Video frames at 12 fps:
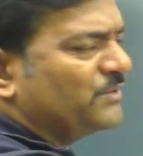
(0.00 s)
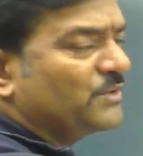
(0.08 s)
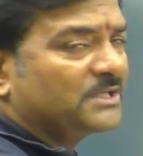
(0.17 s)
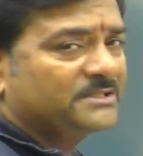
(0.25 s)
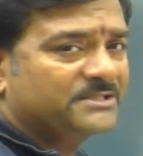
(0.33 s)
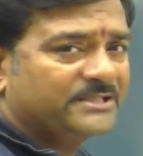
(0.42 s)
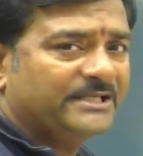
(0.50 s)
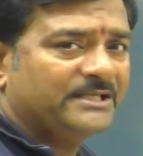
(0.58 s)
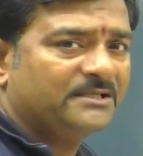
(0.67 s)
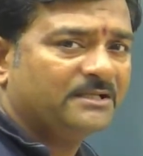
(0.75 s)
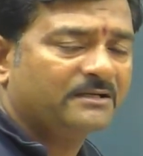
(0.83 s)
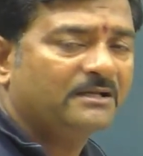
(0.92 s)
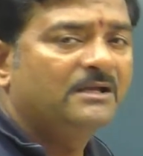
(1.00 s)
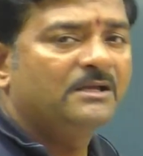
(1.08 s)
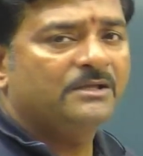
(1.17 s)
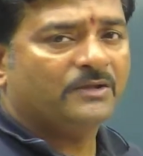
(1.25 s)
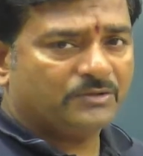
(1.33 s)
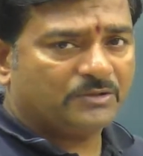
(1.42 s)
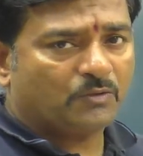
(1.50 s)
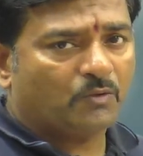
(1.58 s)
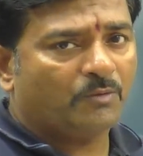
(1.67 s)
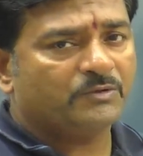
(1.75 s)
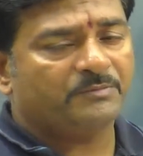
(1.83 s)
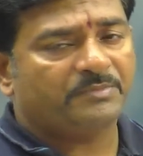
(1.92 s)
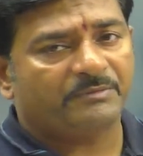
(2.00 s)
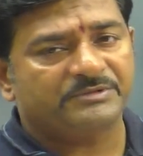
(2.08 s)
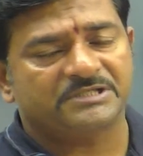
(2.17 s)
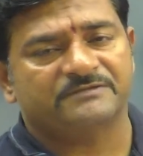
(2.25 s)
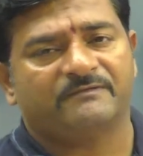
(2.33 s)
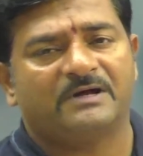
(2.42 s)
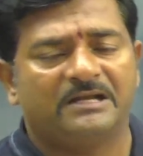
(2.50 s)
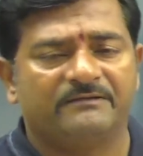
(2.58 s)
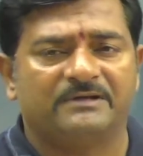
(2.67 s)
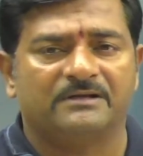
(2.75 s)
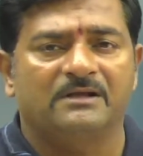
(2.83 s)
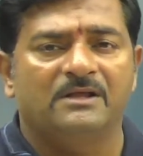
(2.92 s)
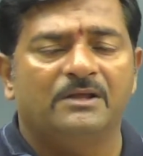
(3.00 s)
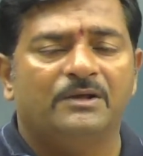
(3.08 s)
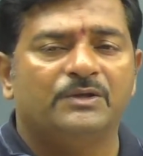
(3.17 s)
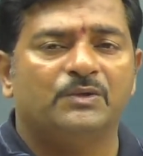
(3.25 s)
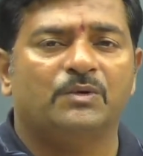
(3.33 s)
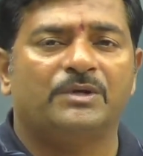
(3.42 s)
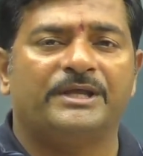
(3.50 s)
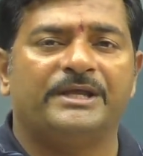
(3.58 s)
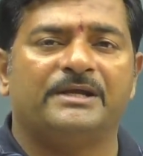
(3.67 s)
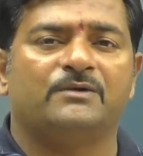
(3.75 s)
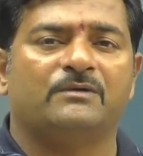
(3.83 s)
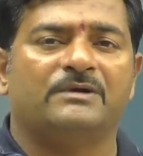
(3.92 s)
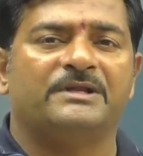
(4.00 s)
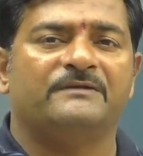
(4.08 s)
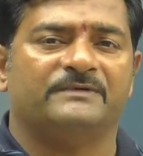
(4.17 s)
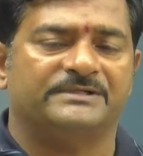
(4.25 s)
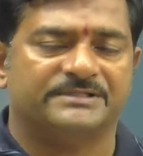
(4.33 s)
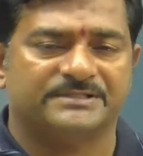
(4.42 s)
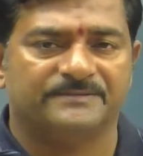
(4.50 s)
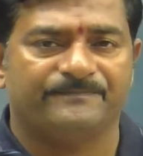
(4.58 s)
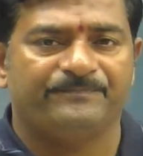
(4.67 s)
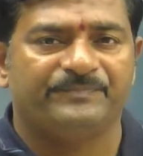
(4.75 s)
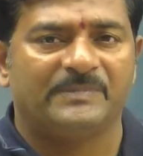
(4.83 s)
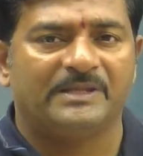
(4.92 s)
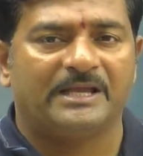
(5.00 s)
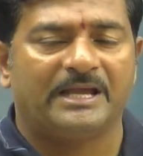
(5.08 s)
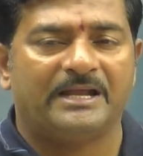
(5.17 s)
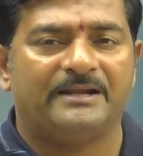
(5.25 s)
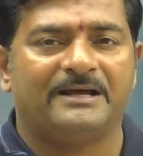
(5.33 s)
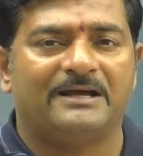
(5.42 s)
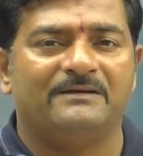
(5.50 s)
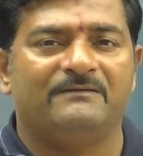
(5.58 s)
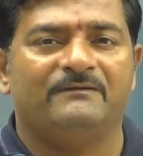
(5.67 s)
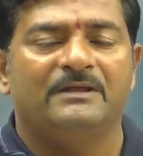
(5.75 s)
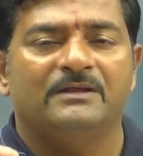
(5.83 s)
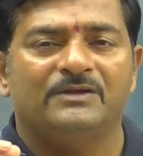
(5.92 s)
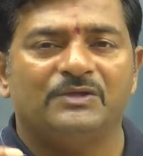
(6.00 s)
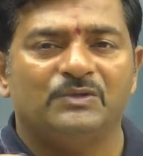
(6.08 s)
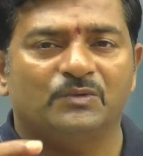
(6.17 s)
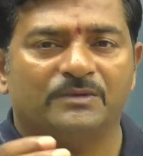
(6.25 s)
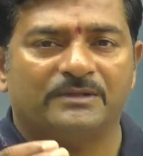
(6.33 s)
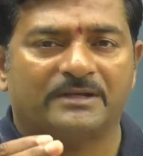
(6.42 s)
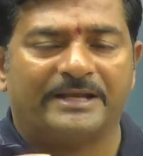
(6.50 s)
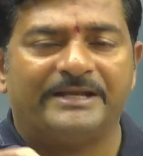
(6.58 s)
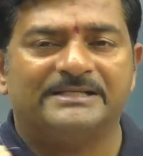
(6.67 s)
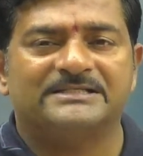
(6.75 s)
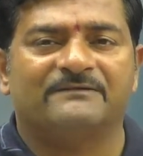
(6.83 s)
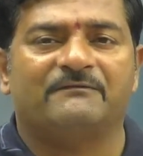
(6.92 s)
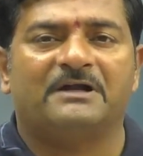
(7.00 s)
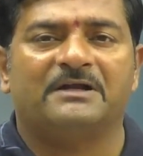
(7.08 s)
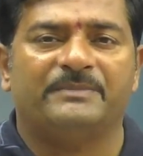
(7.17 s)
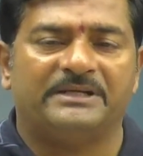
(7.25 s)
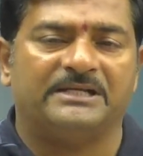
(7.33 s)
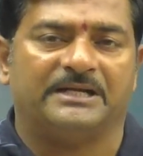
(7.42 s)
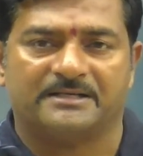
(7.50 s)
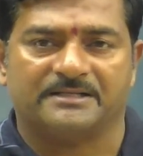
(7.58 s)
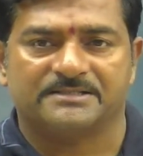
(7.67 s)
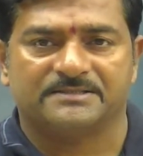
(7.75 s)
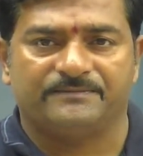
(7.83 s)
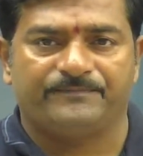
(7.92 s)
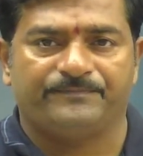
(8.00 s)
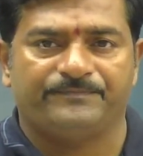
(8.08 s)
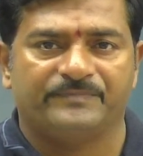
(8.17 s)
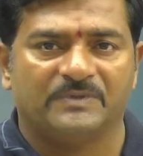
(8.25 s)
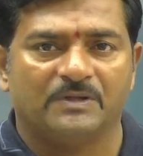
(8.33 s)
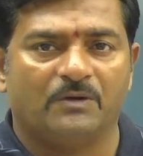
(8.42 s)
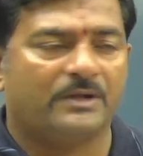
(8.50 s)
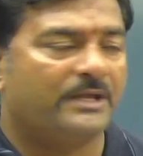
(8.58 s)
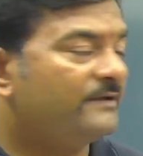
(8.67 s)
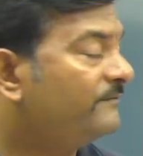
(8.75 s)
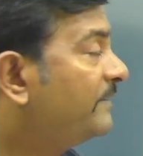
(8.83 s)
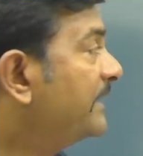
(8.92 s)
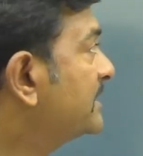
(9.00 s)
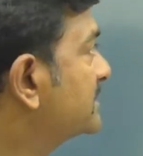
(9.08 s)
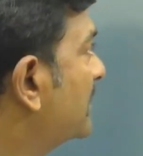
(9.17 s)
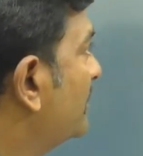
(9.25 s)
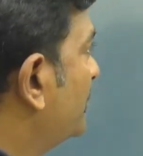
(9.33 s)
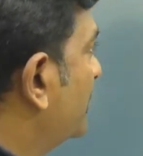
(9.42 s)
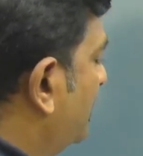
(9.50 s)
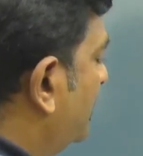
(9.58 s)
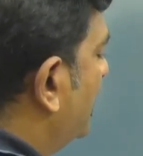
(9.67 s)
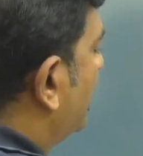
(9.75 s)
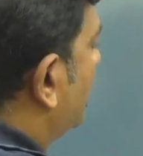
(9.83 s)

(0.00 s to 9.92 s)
you are seeing in your home, your premises, whatever. You take 20 words and you write somewhat big letters. Okay, for example,